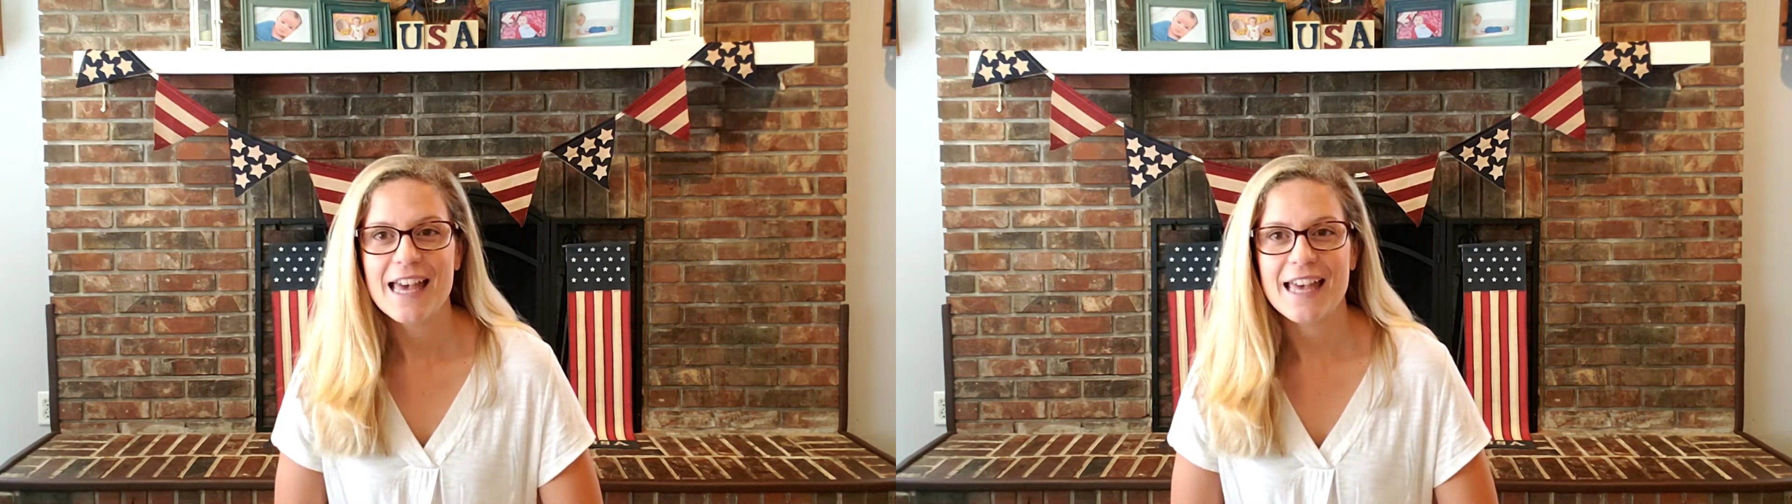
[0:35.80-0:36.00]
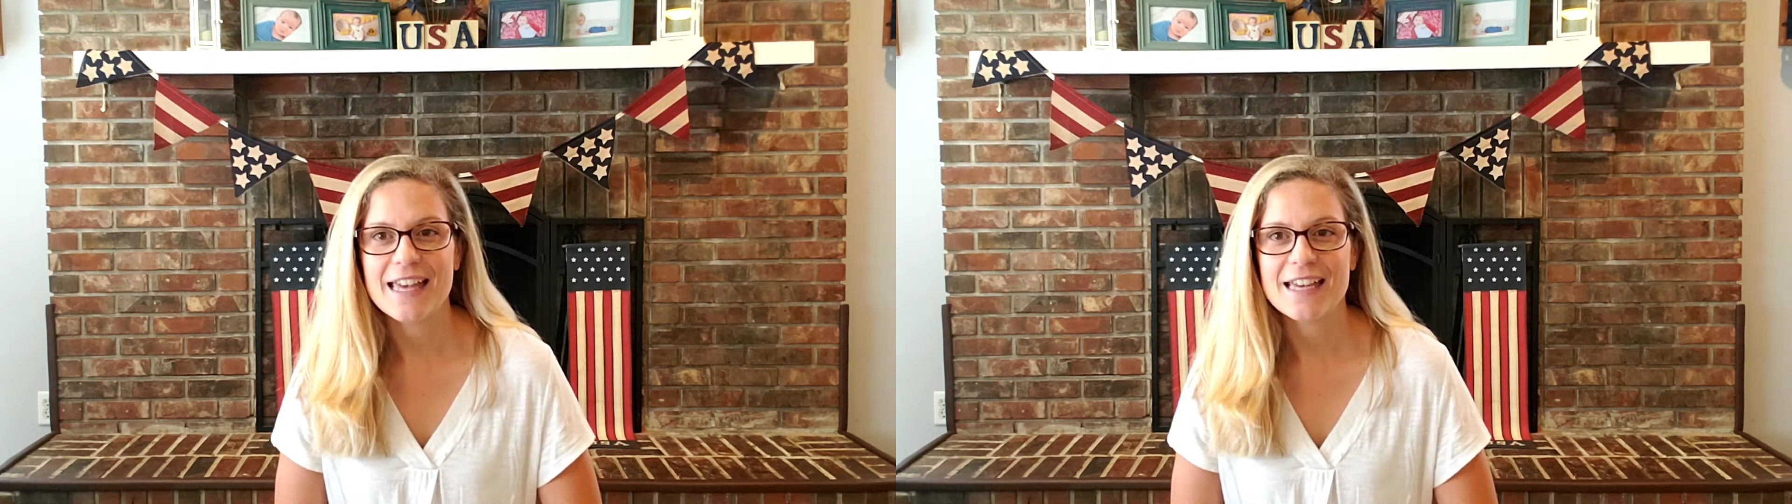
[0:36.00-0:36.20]

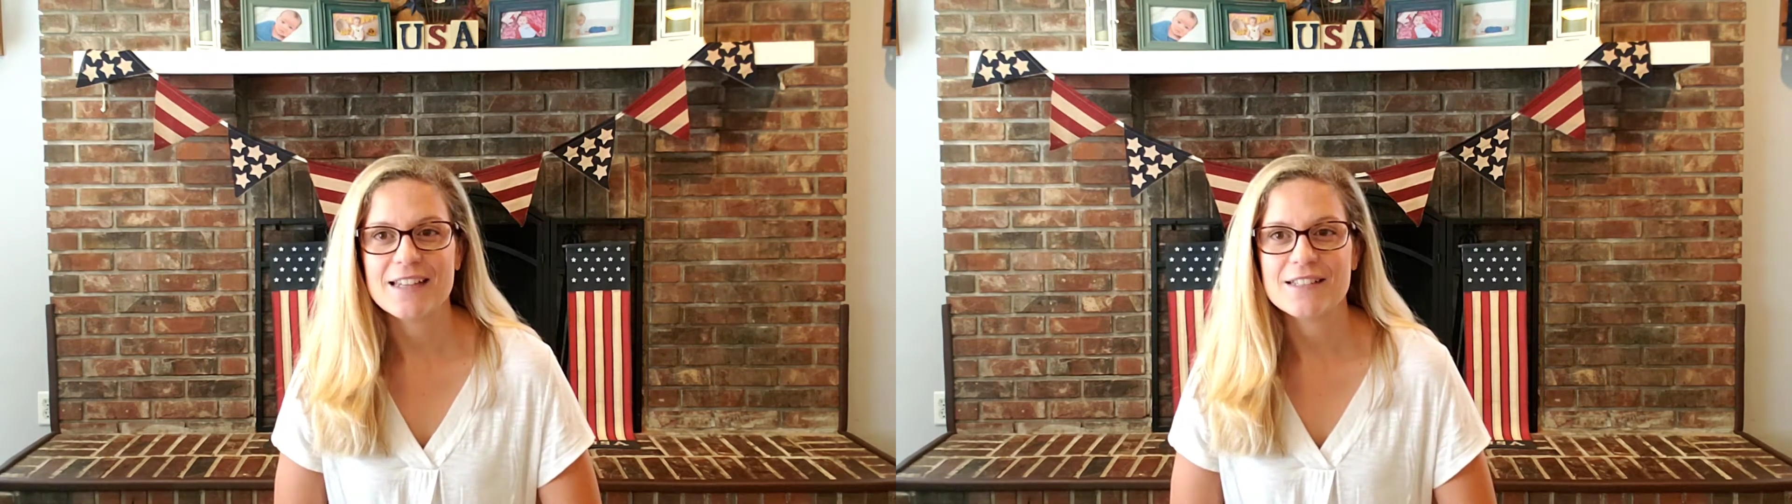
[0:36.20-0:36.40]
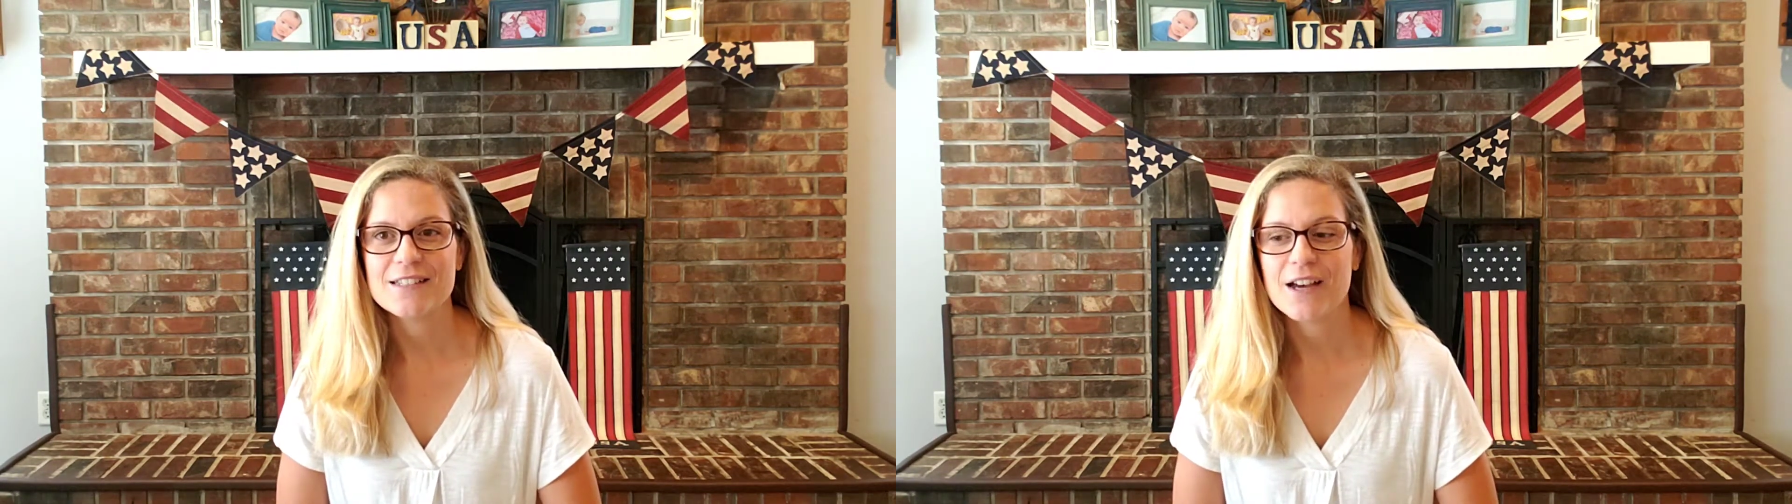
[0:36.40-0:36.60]

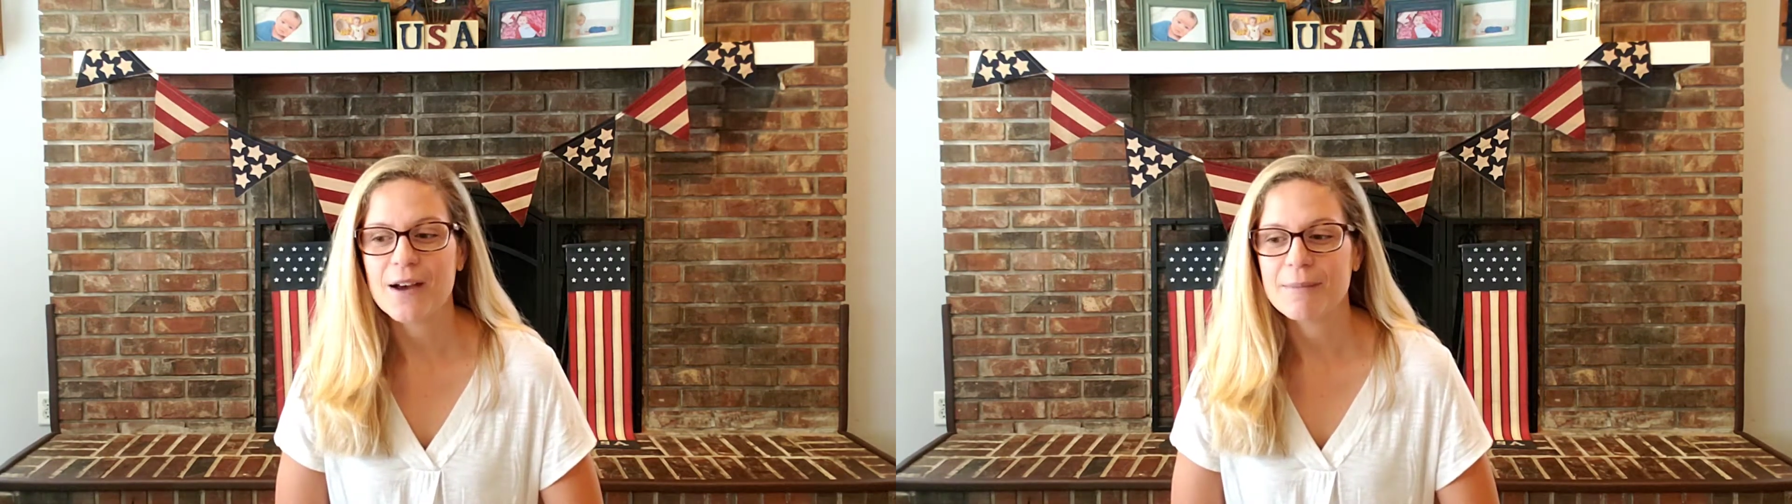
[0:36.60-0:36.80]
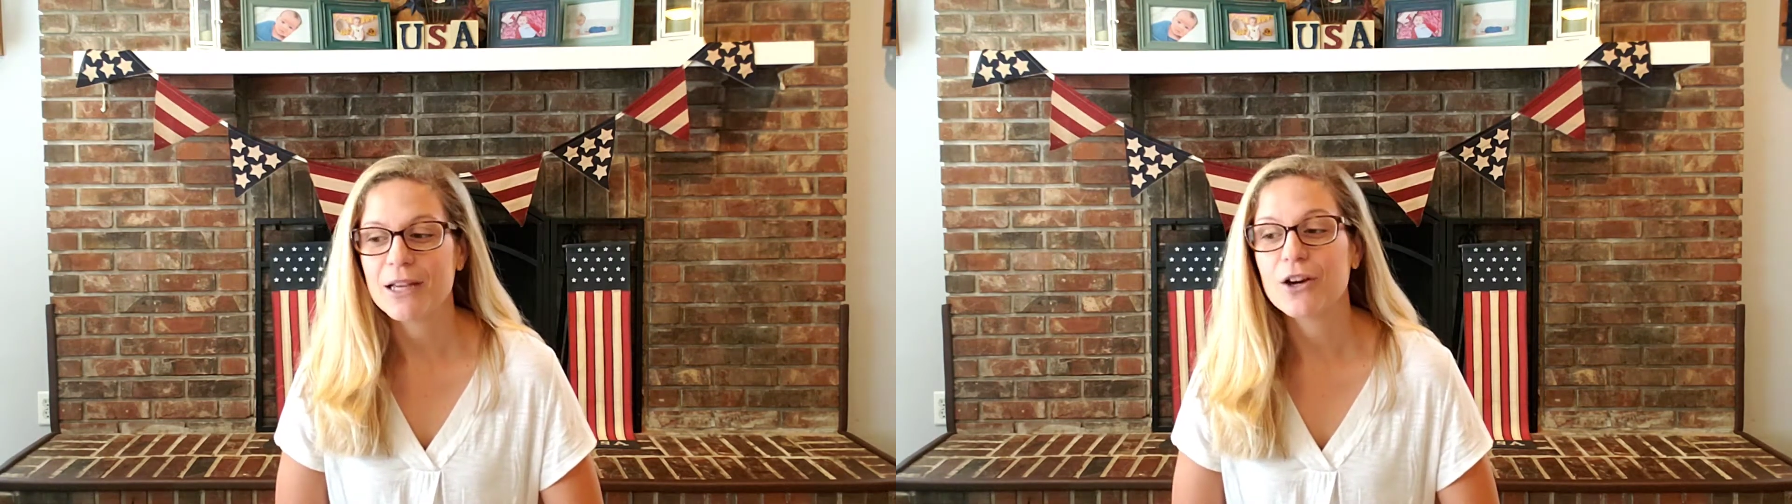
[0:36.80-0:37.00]
and
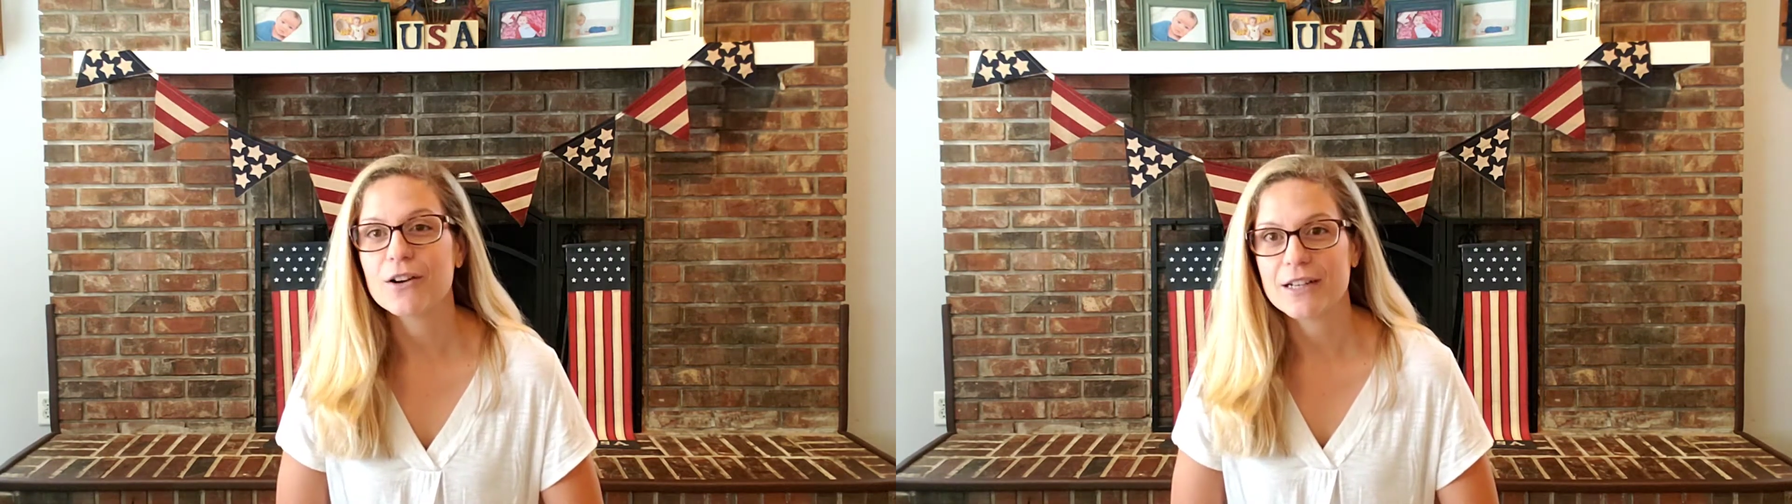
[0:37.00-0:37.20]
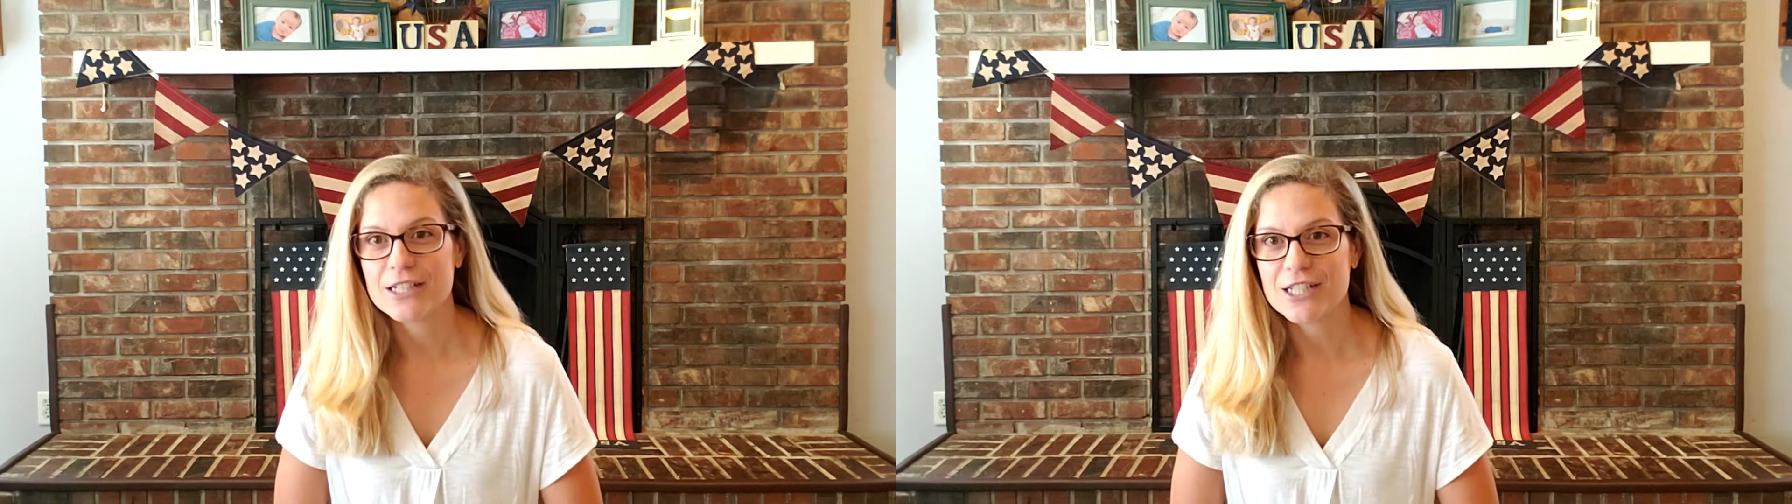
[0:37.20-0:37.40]

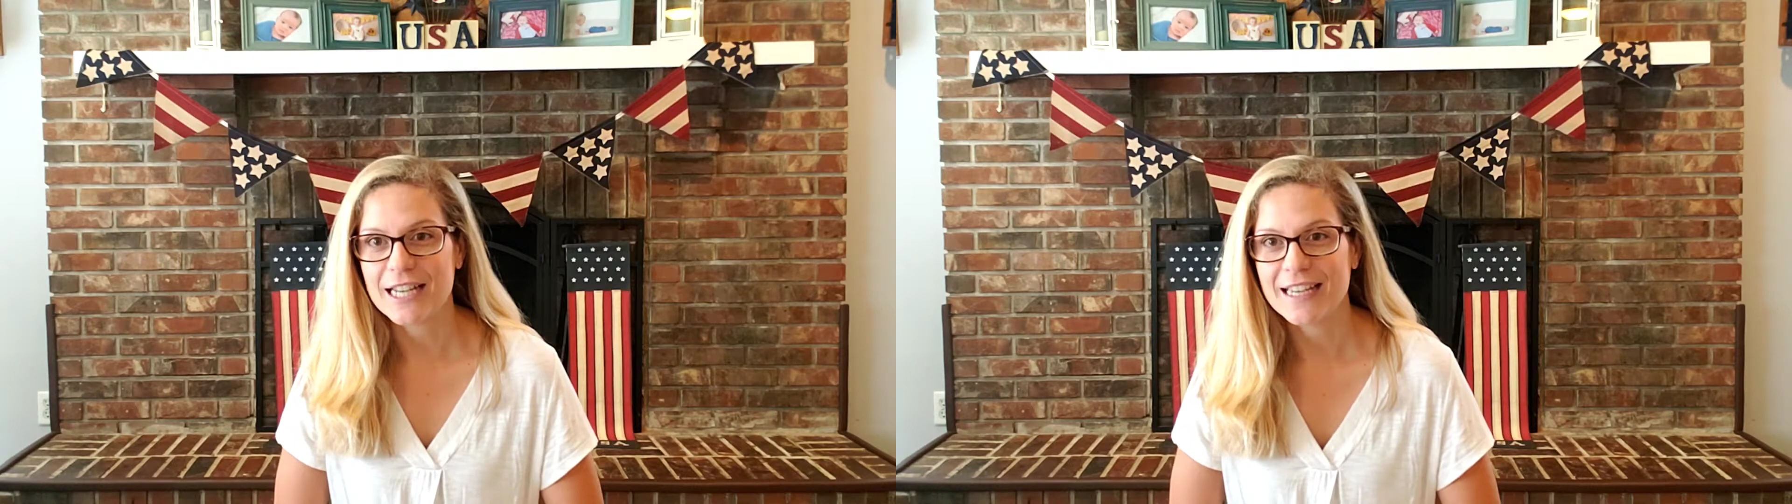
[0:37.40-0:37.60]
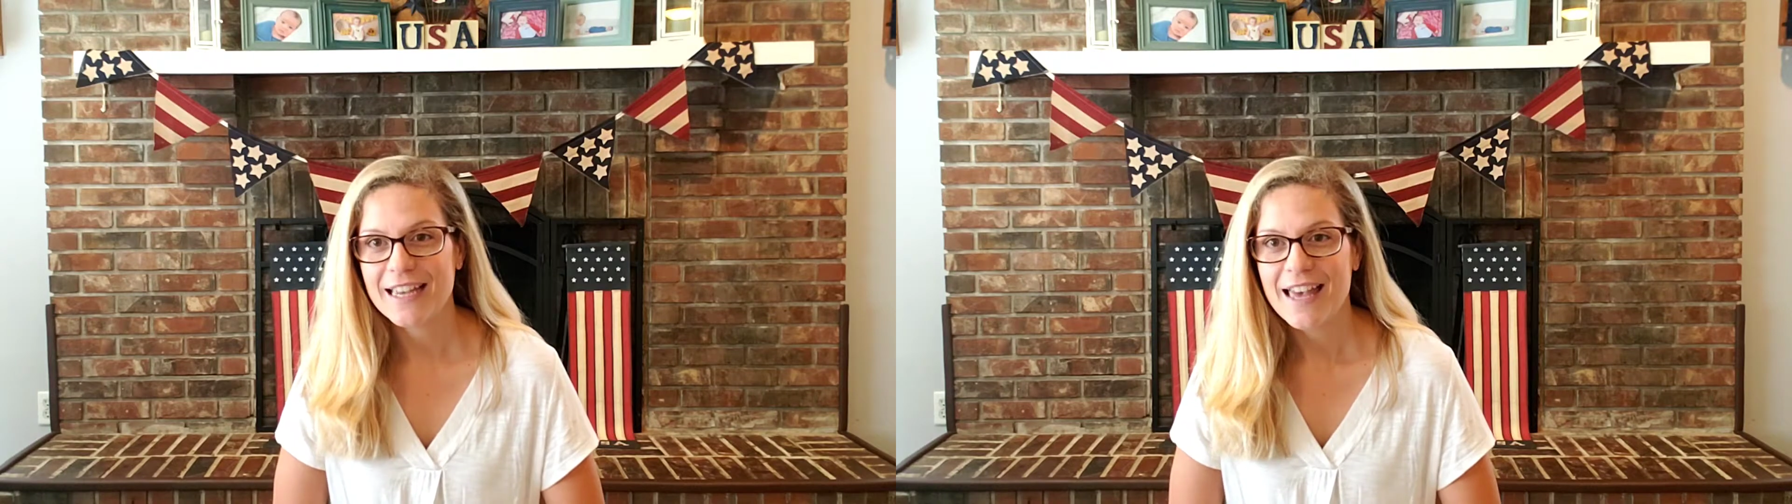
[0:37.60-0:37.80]

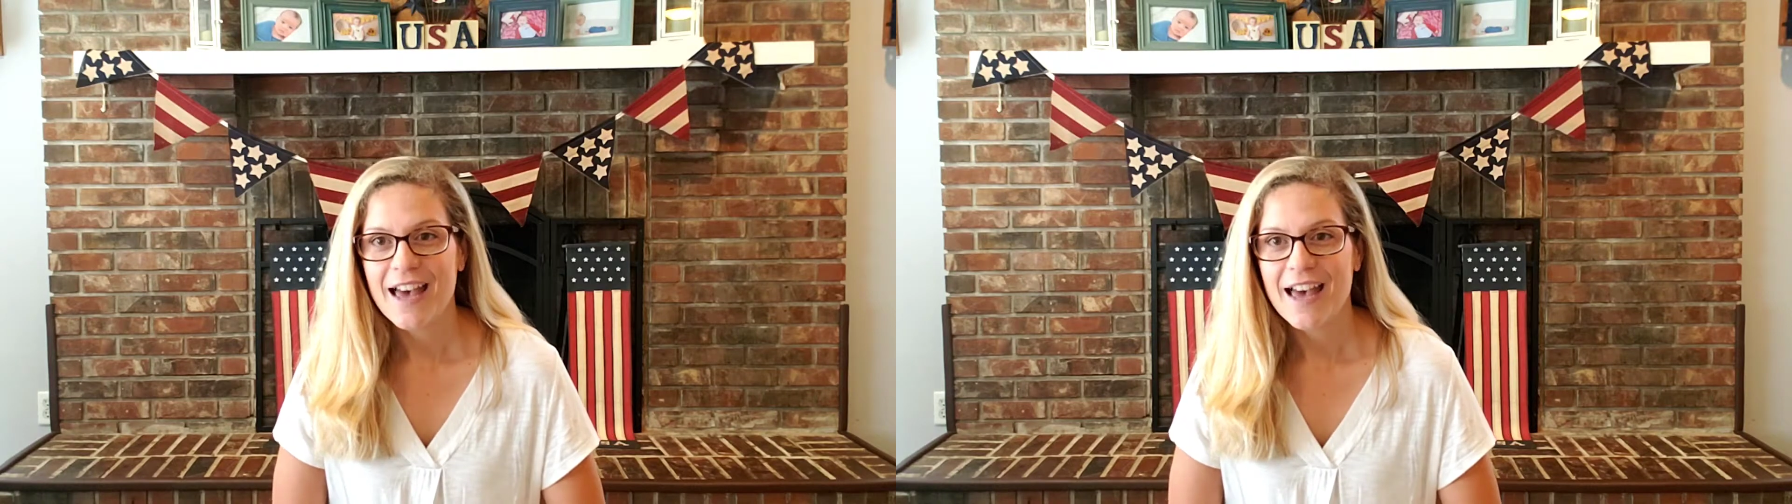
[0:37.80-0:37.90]
encouraging.